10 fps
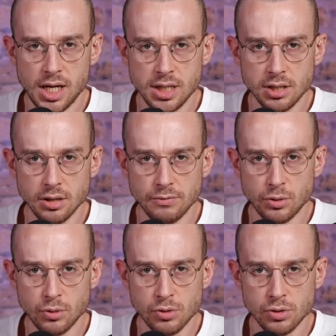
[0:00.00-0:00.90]
is, of
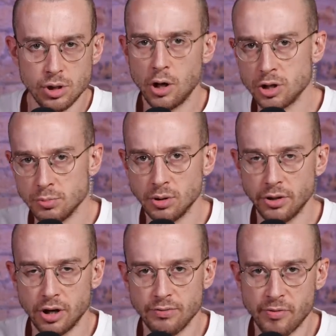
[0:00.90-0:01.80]
course, notable
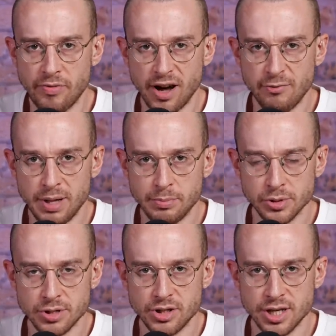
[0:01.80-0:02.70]
that of the 5 people
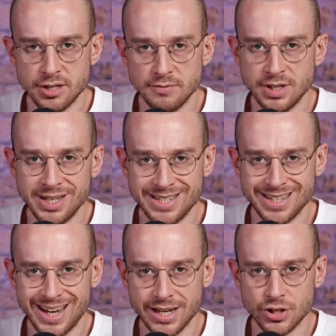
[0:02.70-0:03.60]
suggested for
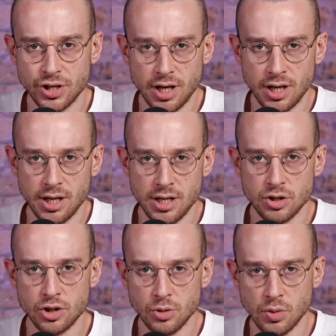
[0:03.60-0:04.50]
deselection in these
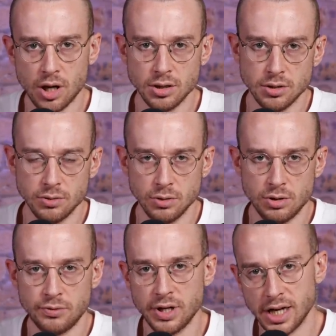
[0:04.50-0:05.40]
2 articles,
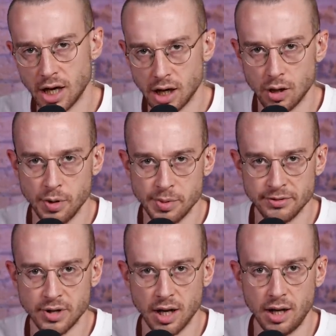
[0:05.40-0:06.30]
3 are women
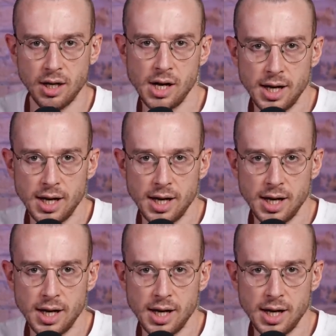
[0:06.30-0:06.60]
of colour.